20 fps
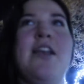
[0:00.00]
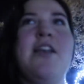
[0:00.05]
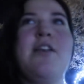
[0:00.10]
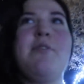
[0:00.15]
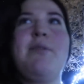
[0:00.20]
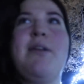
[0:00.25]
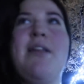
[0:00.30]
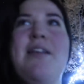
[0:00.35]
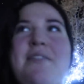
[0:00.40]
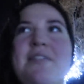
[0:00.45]
I didn't
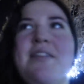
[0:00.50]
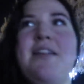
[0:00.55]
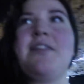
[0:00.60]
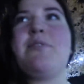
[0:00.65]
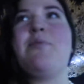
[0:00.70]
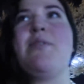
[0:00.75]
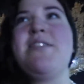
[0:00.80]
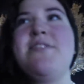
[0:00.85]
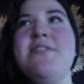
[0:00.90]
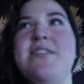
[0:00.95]
realize they
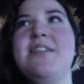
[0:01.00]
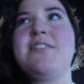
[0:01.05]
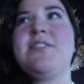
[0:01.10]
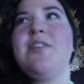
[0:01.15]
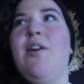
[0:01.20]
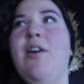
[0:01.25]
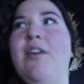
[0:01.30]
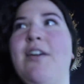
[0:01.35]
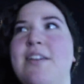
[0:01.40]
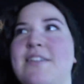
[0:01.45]
went this
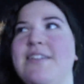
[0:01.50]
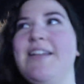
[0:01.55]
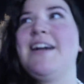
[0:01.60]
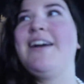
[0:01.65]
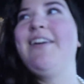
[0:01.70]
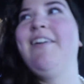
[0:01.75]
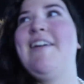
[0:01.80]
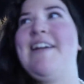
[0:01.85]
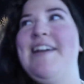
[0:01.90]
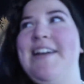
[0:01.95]
hard at
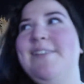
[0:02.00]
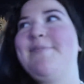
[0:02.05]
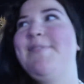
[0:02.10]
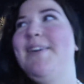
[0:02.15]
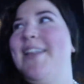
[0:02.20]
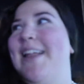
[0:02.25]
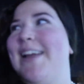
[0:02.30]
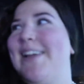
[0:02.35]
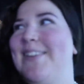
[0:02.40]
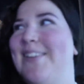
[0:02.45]
decorating,
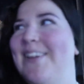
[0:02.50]
but like